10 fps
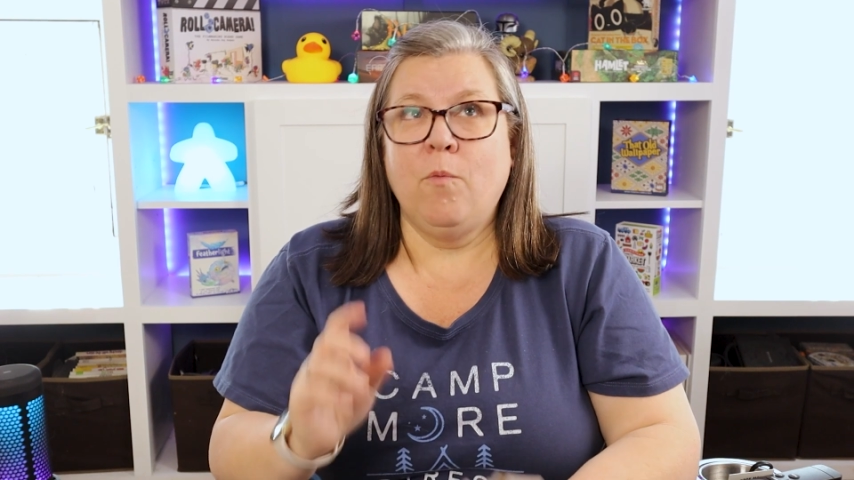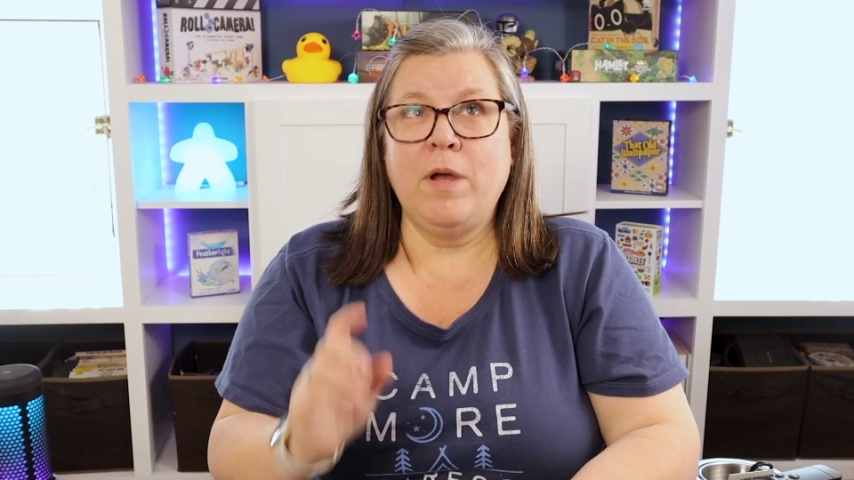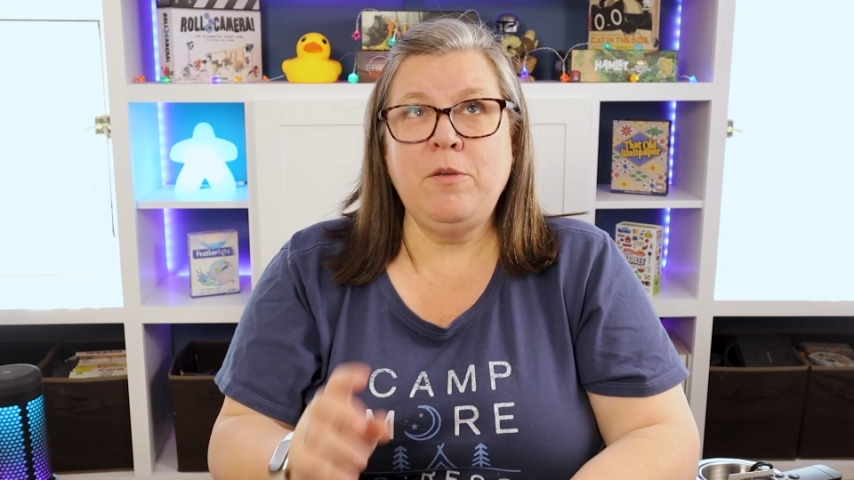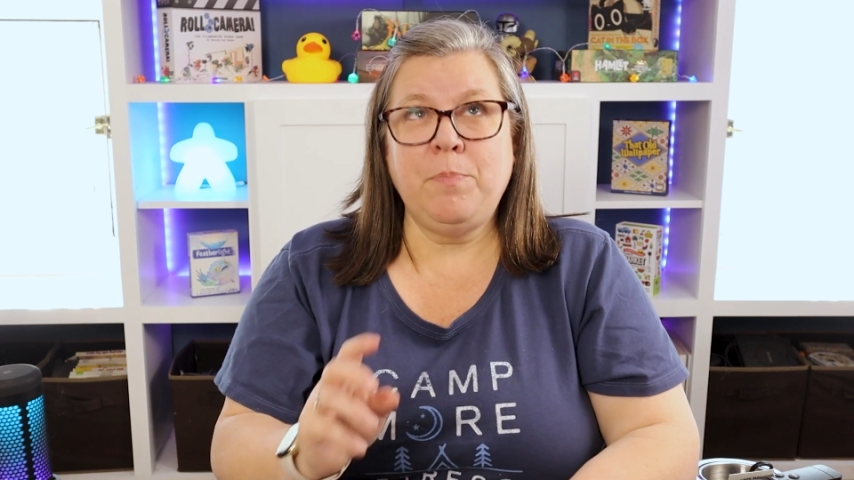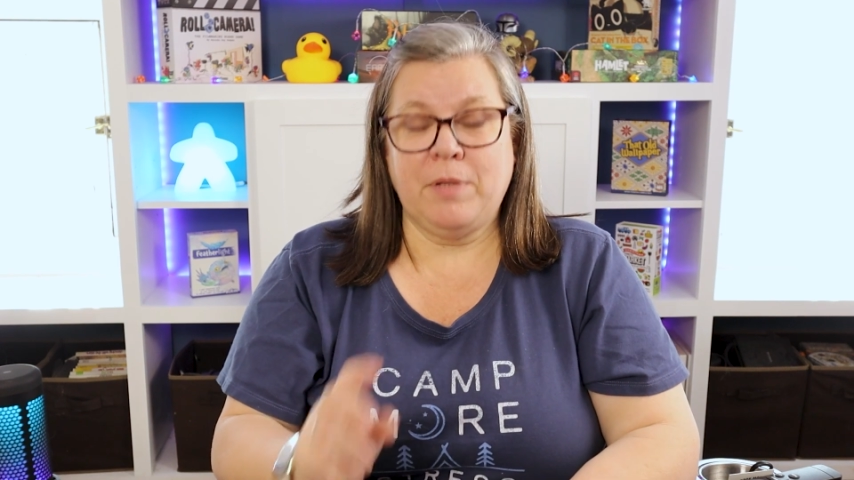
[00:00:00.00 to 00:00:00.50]

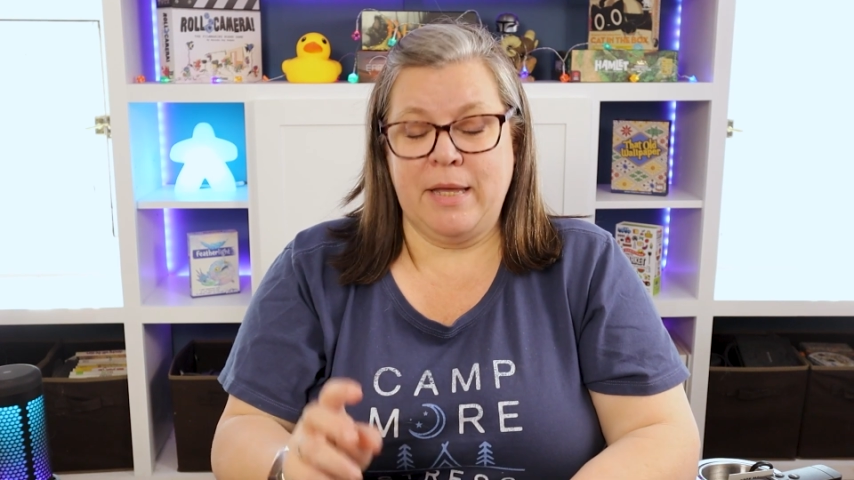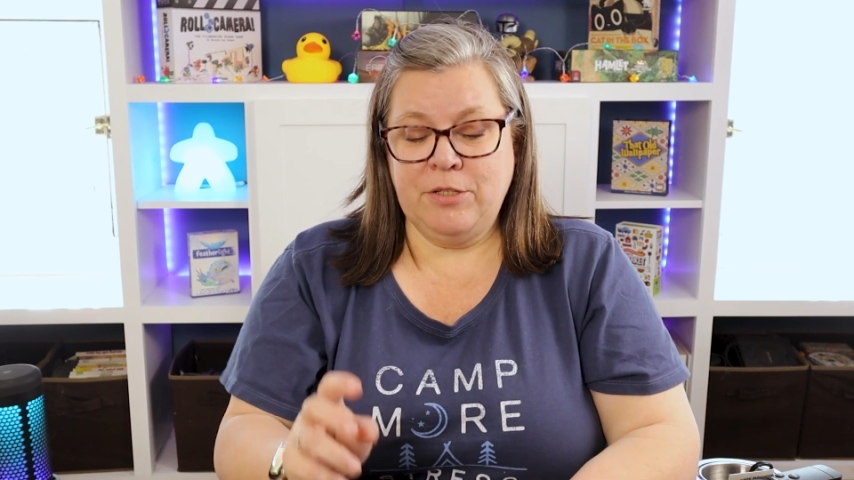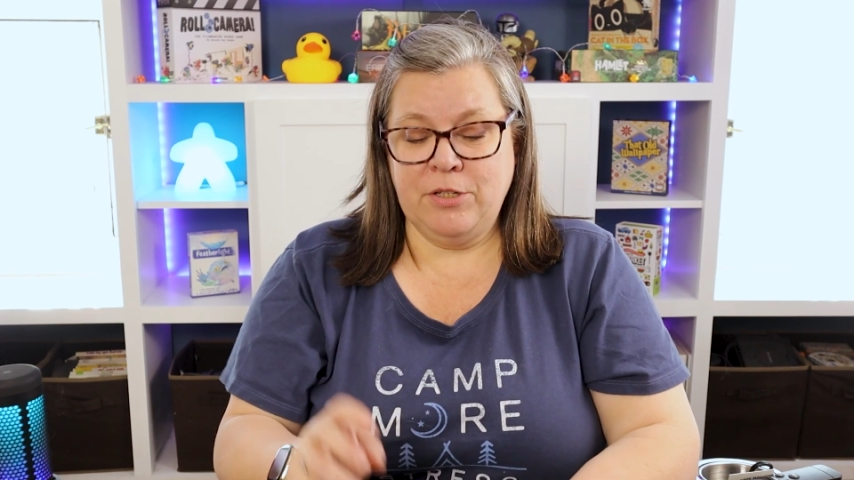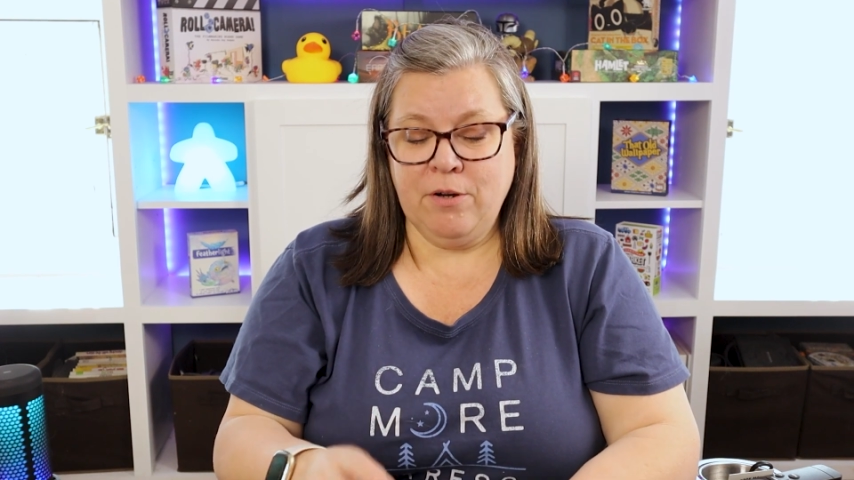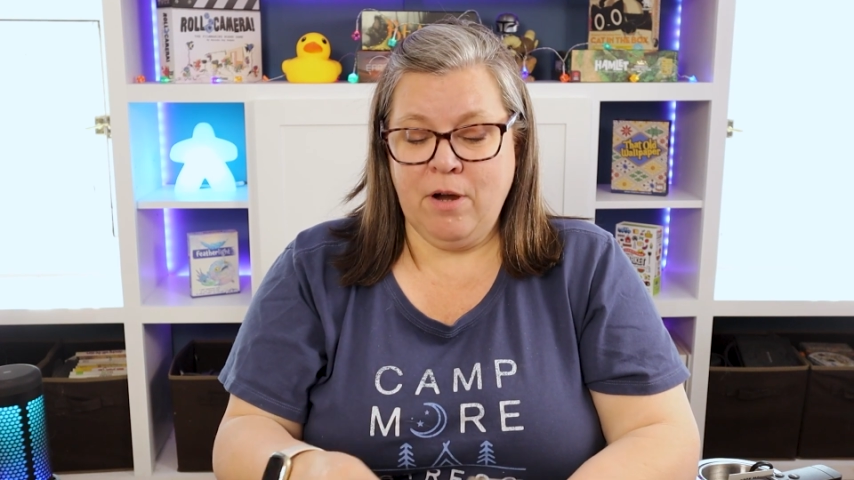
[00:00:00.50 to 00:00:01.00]
When you
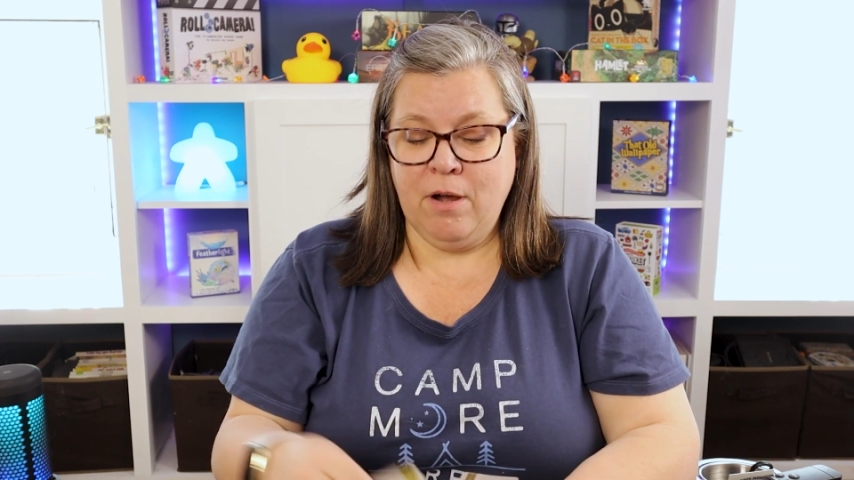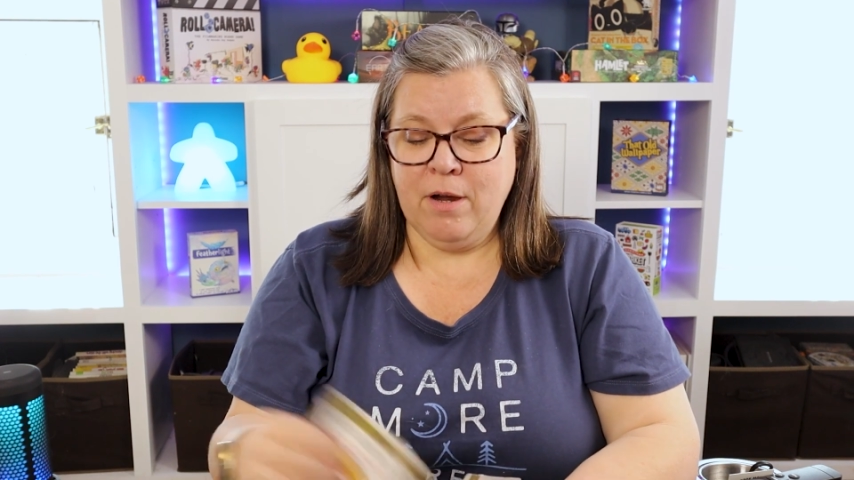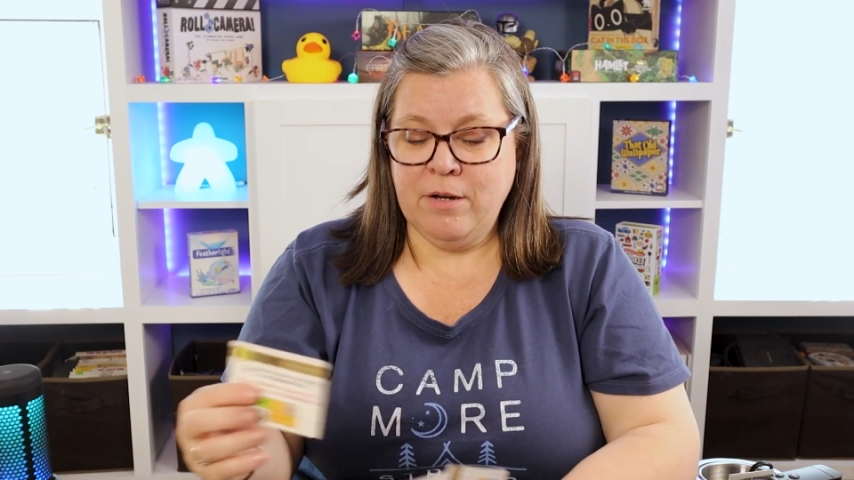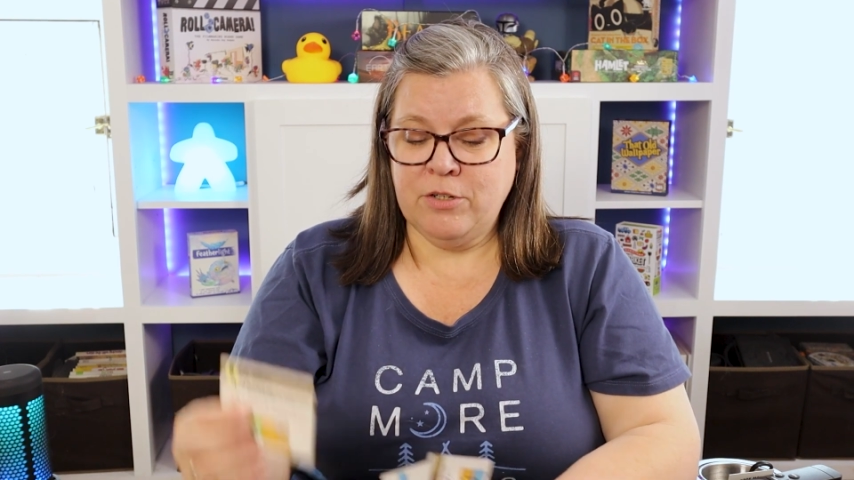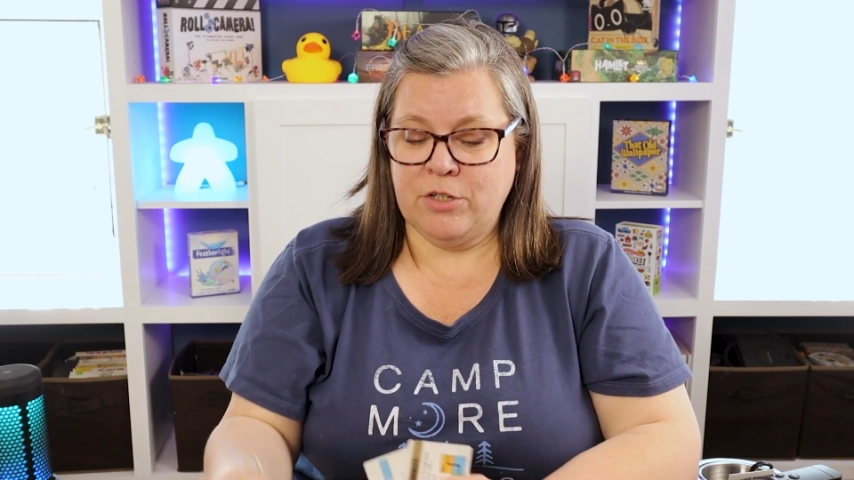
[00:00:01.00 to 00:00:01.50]
place your
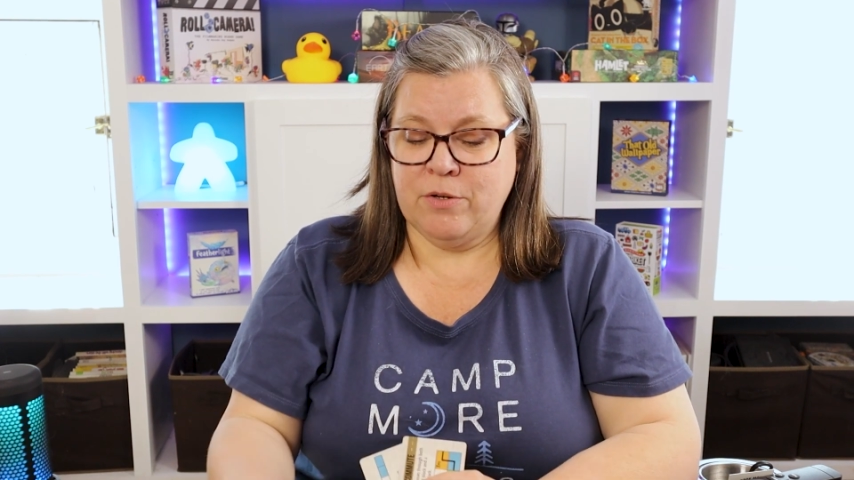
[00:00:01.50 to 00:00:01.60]
cards,